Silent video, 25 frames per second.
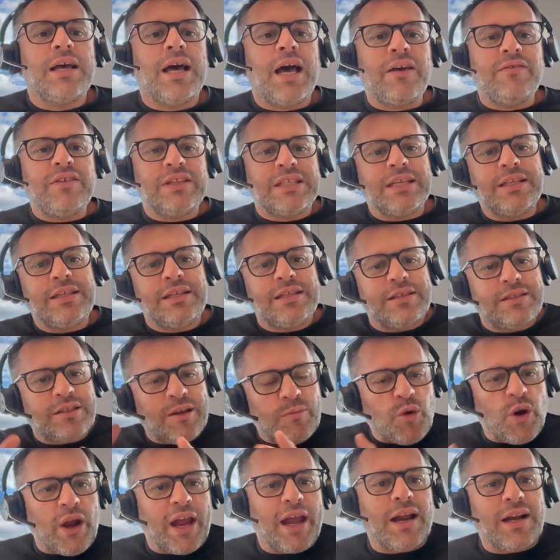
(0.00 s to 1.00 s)
have it in easy
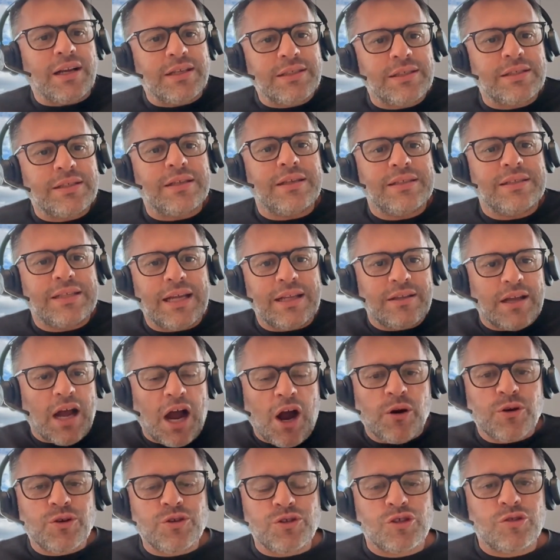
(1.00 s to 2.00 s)
somewhere else, then
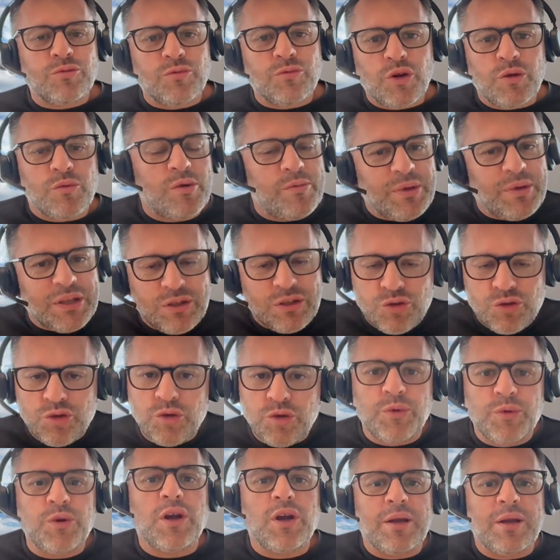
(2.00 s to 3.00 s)
our customer would be
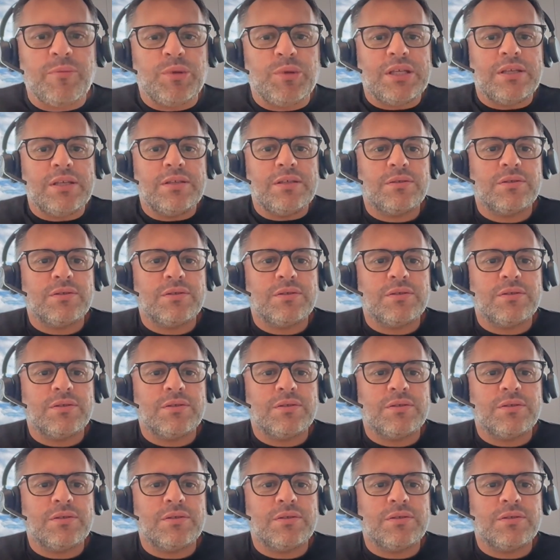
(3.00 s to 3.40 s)
super happy.